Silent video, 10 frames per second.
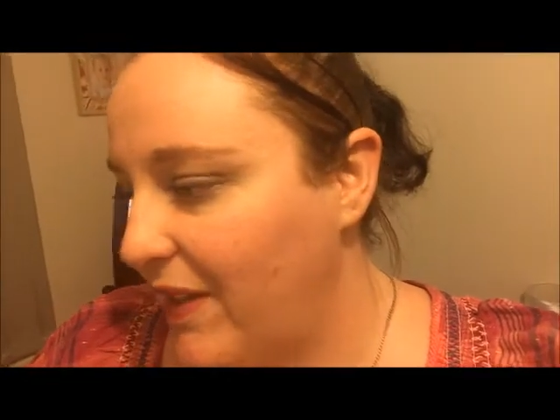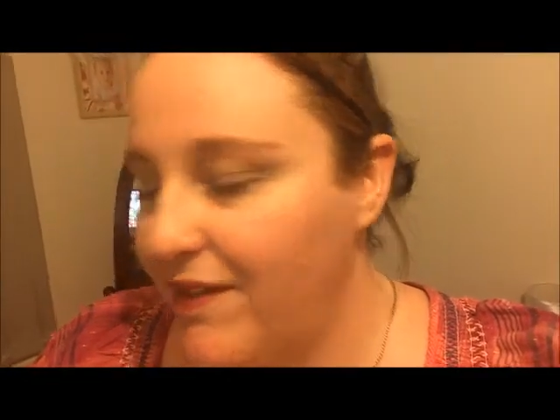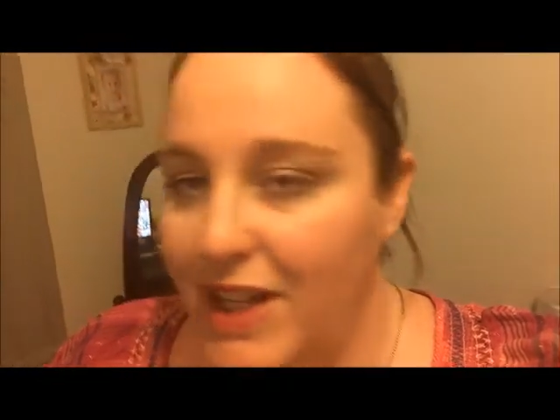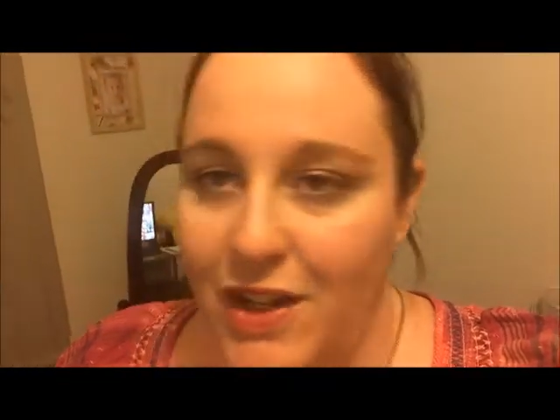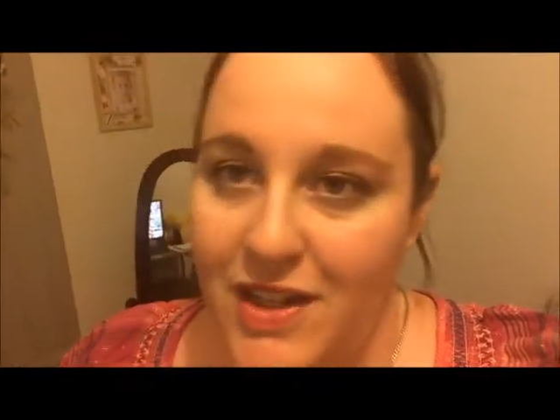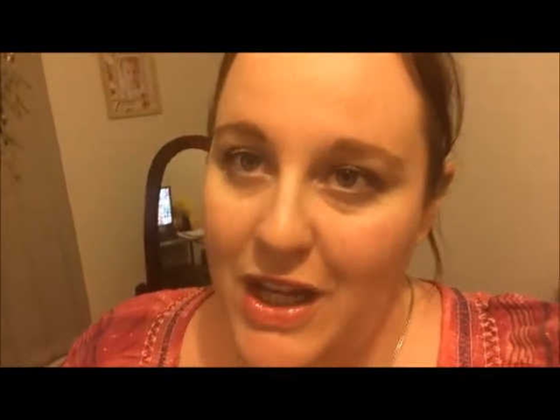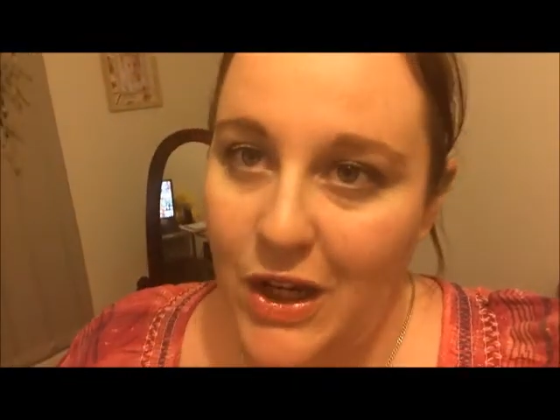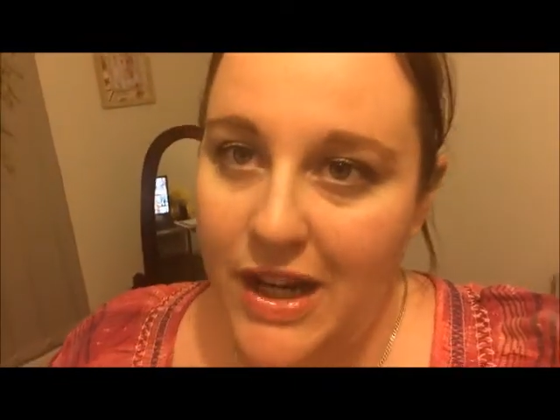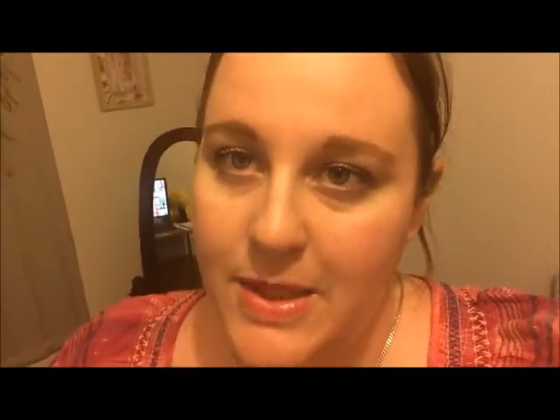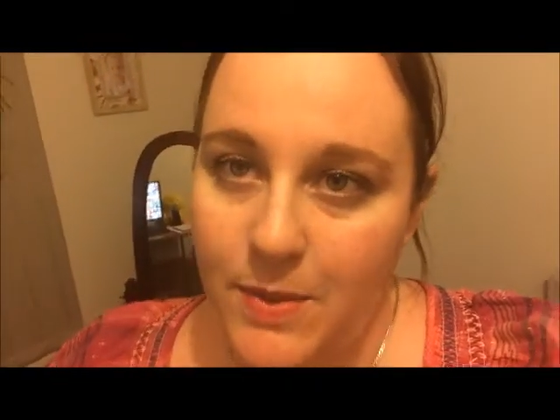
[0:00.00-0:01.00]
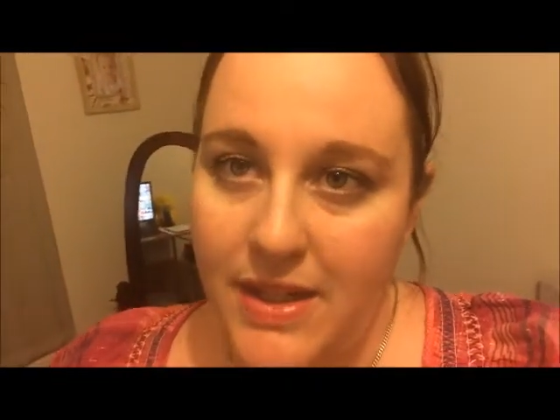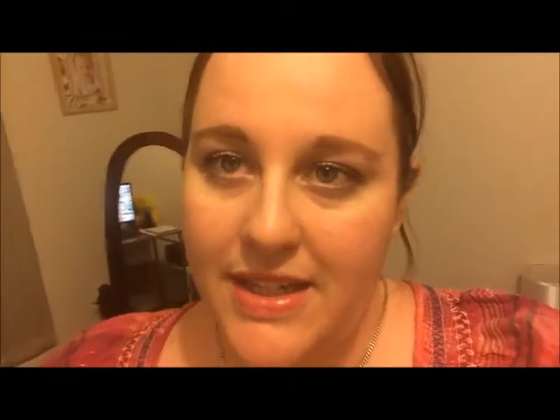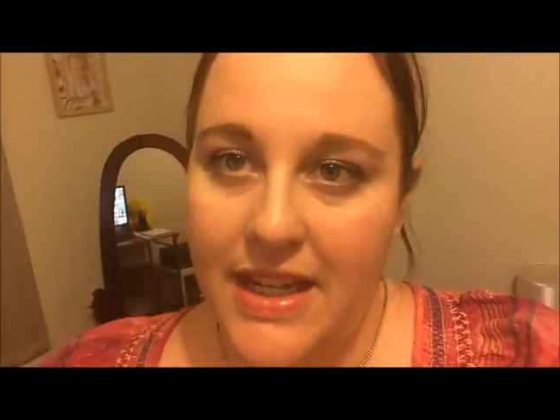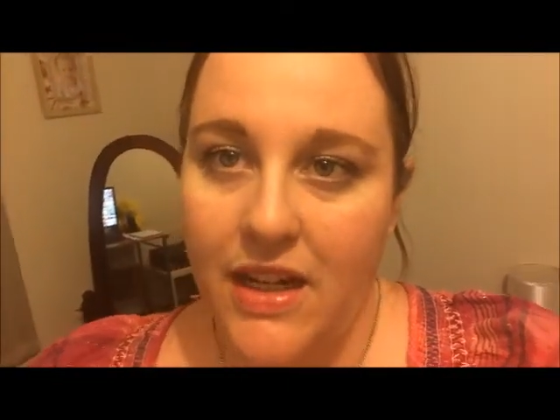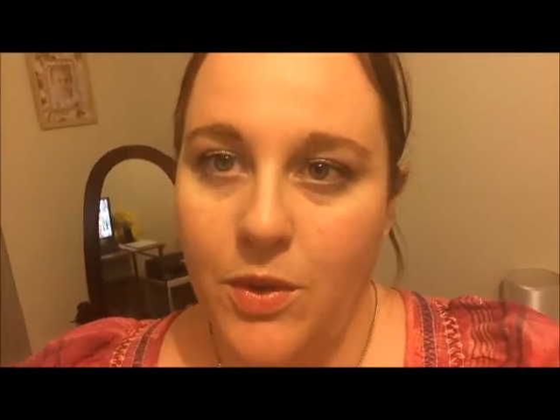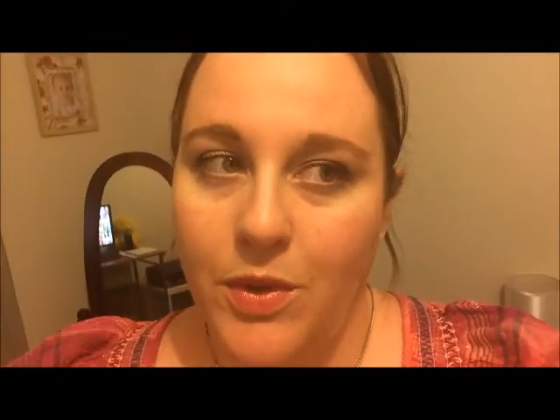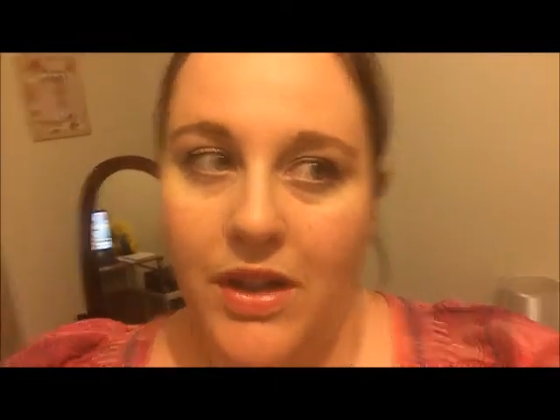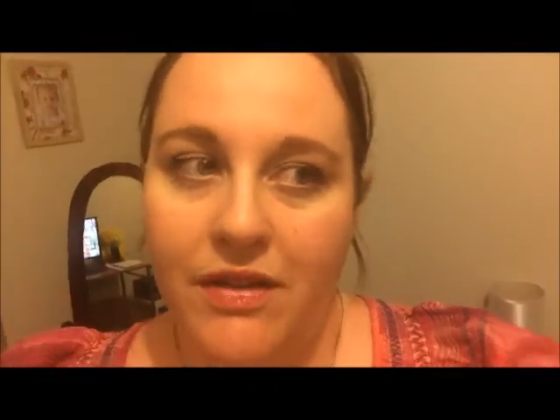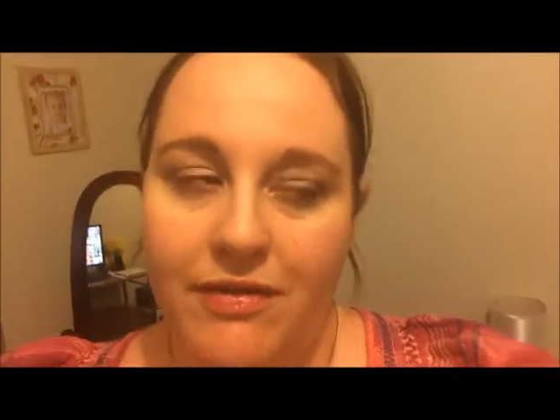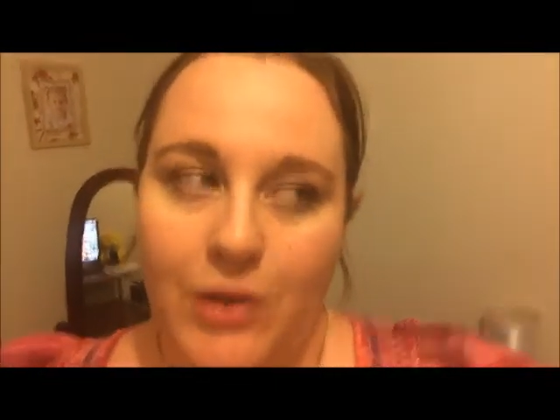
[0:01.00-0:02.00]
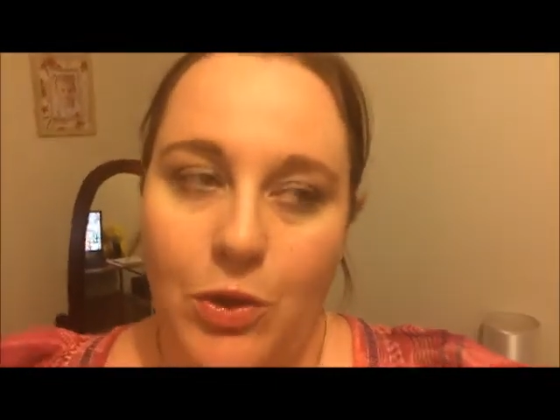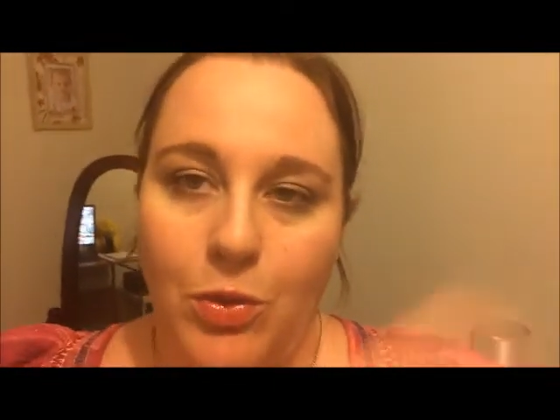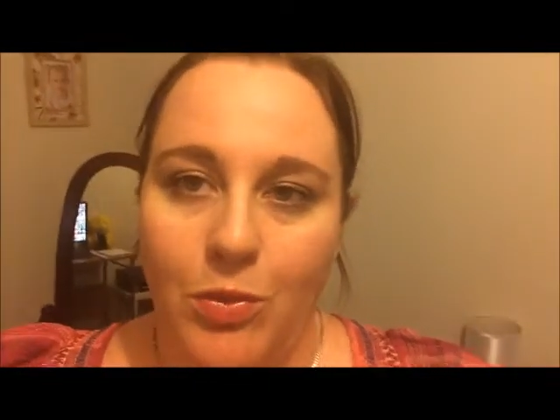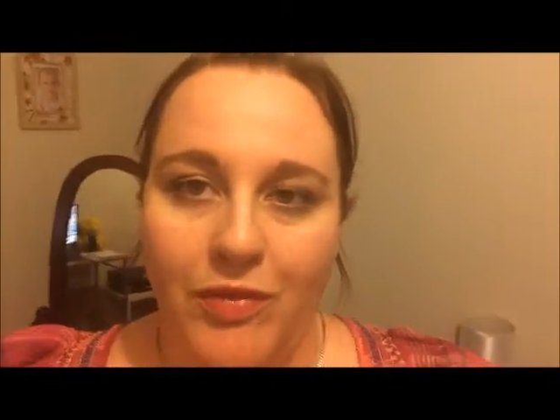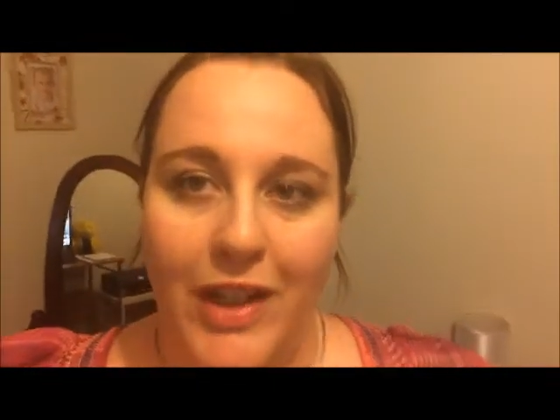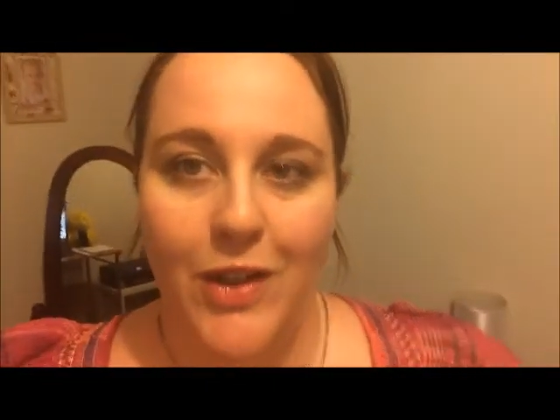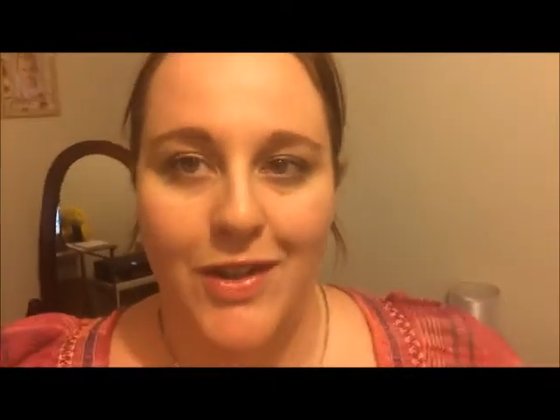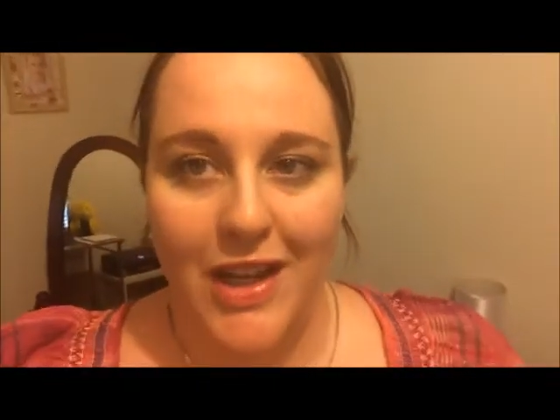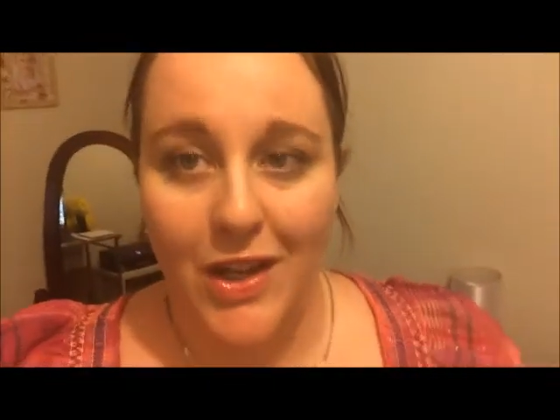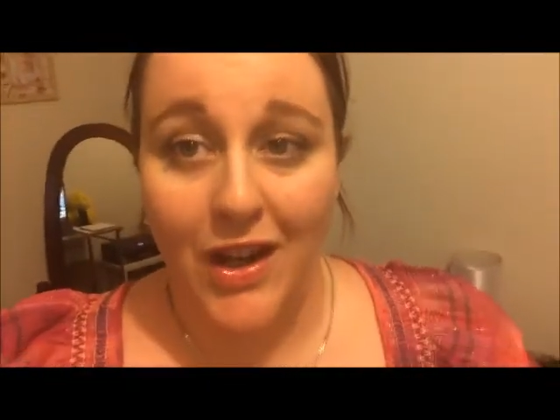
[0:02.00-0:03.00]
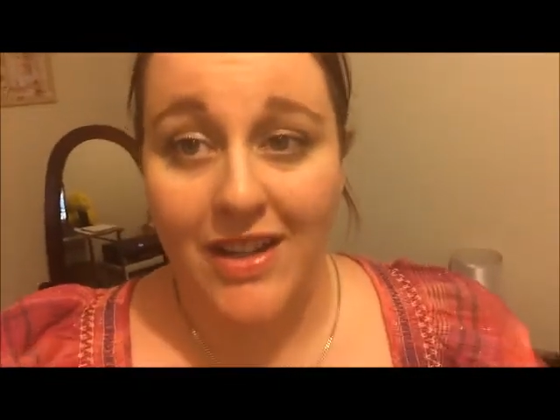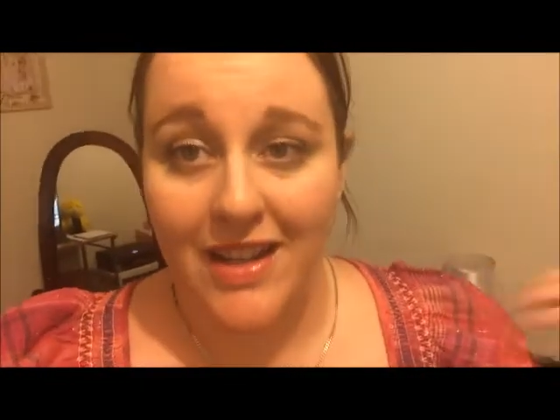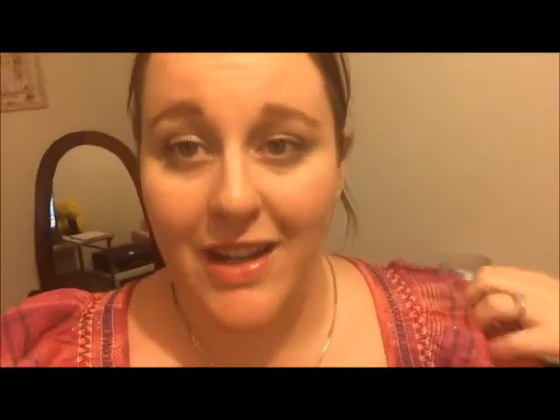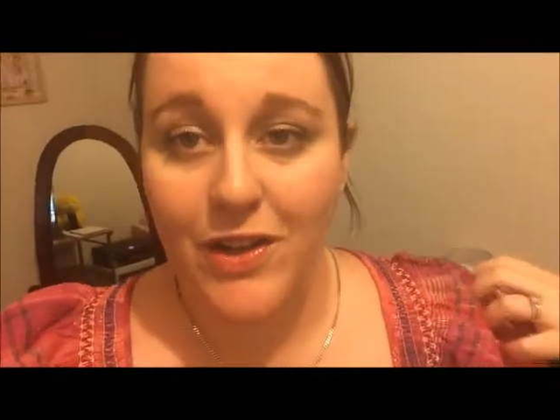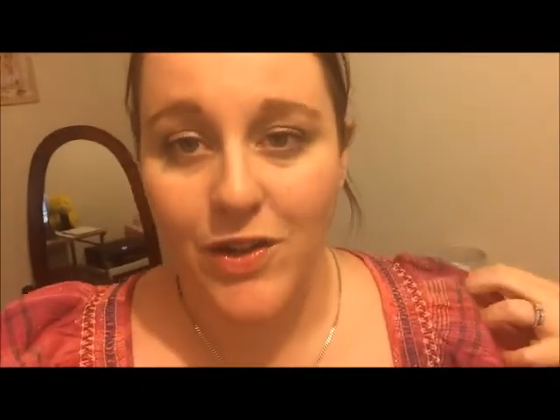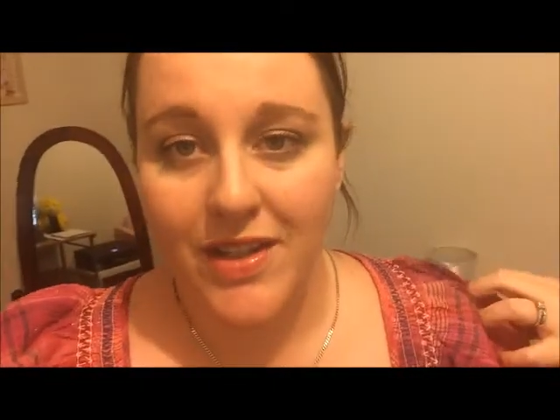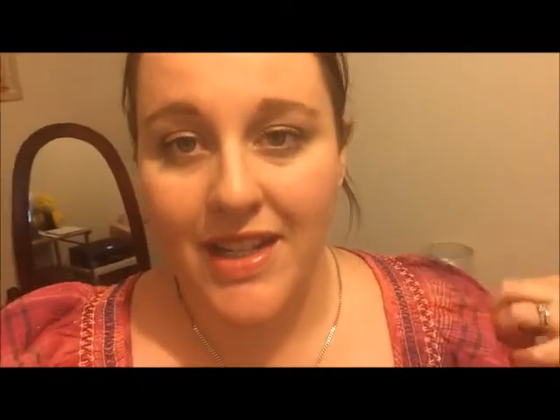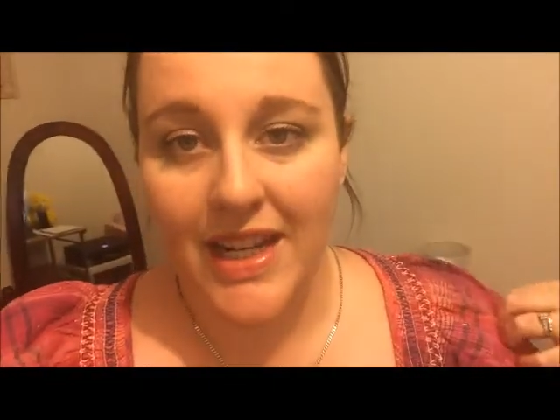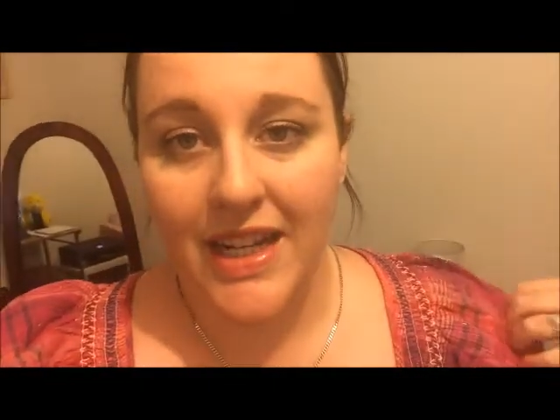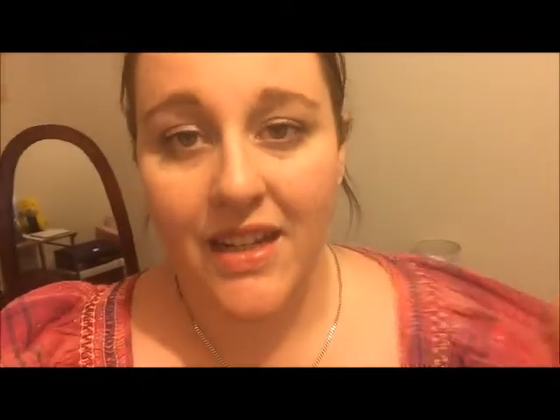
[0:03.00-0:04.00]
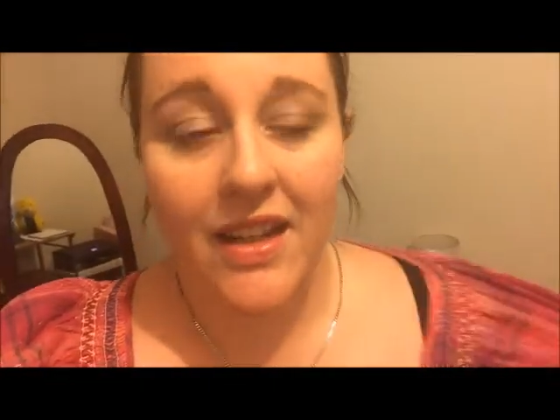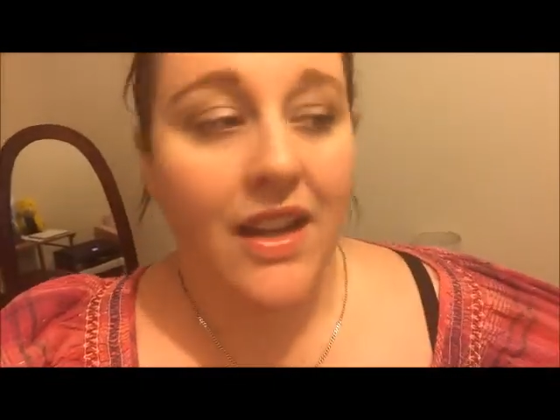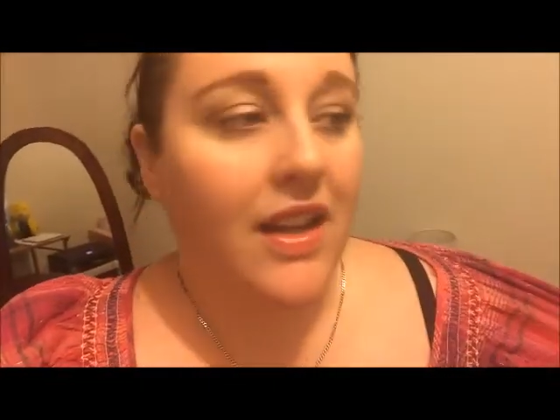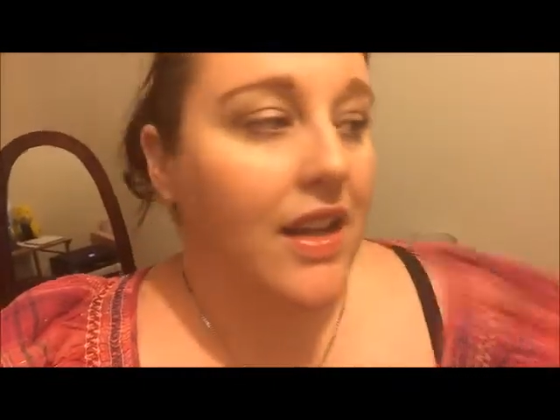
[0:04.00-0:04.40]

videos that you guys want to see. I don't want to film videos that you guys aren't interested in.